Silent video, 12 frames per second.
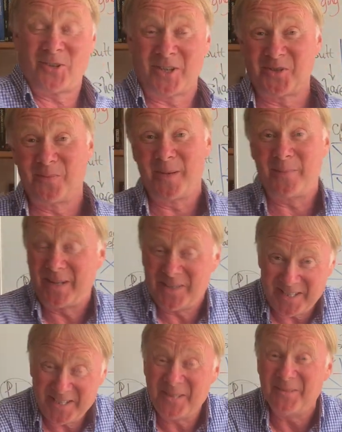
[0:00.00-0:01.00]
trust me because
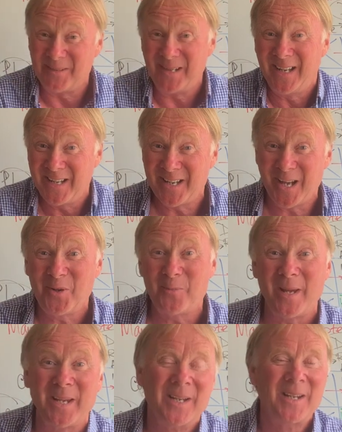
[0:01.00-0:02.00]
they didn't really know
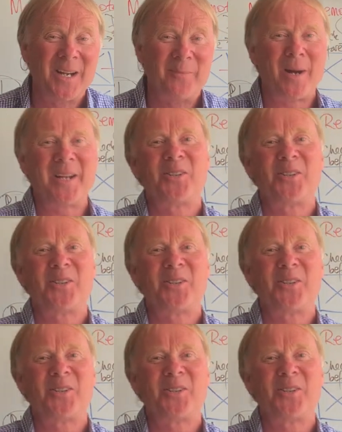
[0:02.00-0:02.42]
me. And my